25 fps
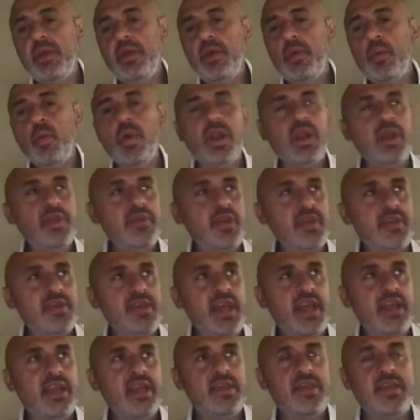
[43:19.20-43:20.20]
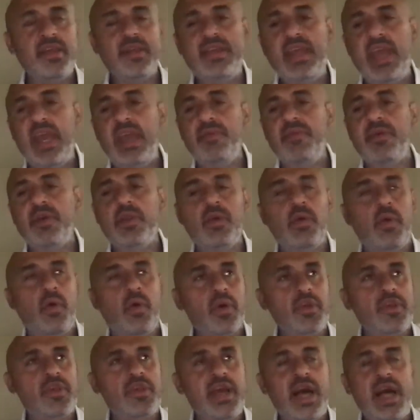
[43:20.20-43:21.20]
Where does it say this is David
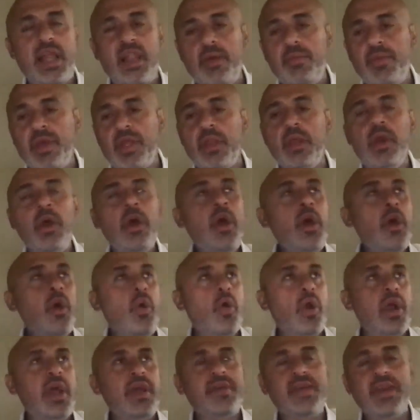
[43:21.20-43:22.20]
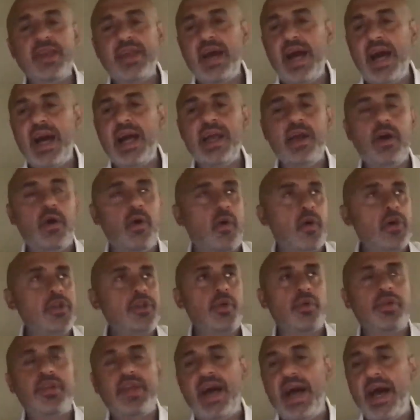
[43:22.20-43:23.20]
or Solomon or Hezekiah or
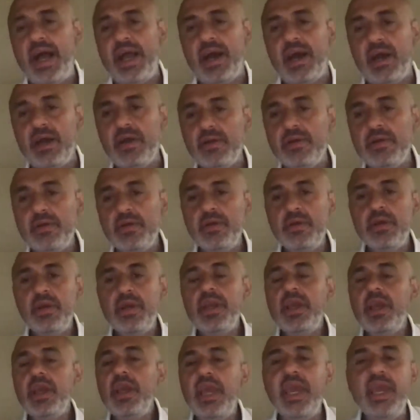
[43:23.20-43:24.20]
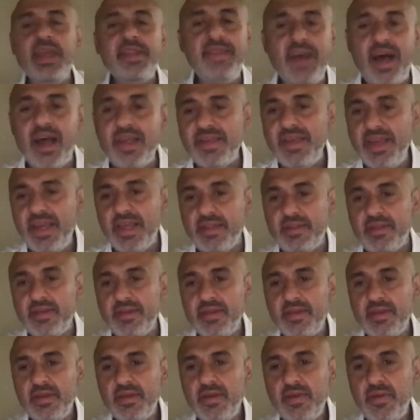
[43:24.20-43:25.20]
Josiah? It doesn't.
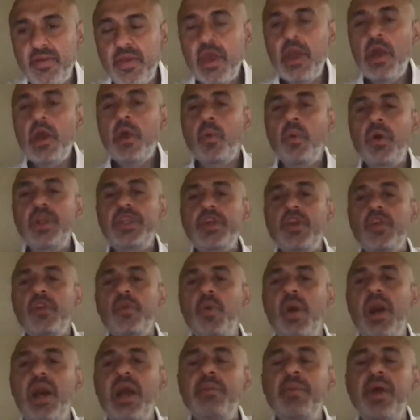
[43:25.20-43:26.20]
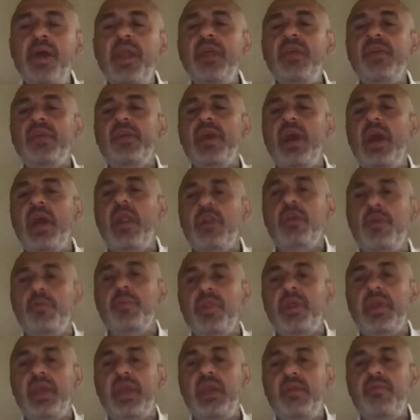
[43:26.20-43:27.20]
Which is why many scholars
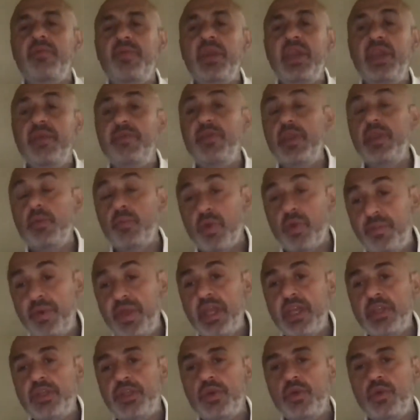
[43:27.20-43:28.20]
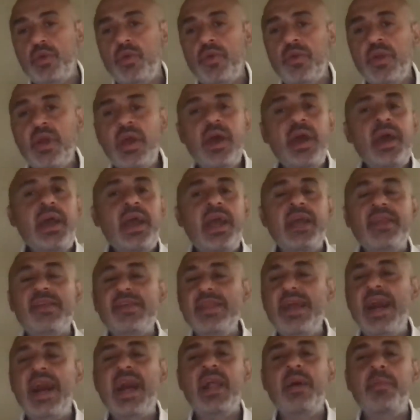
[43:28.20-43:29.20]
believe, even rabbinic Jews, it's
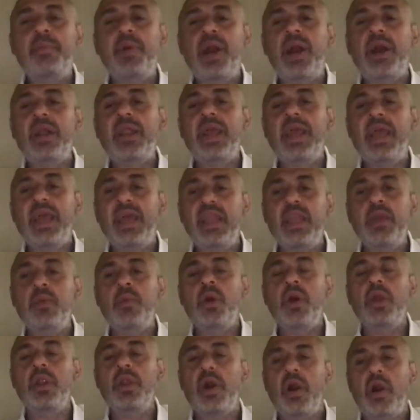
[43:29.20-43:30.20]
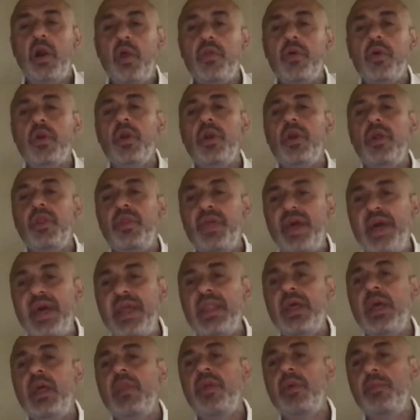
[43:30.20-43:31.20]
not about anyone other
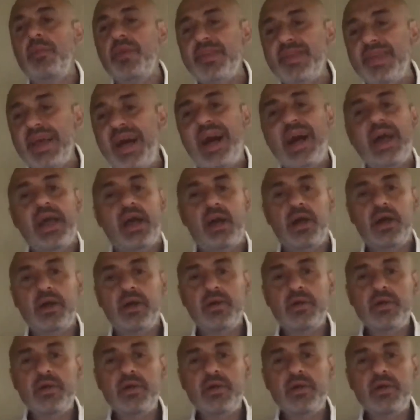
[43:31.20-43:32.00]
than the Messiah.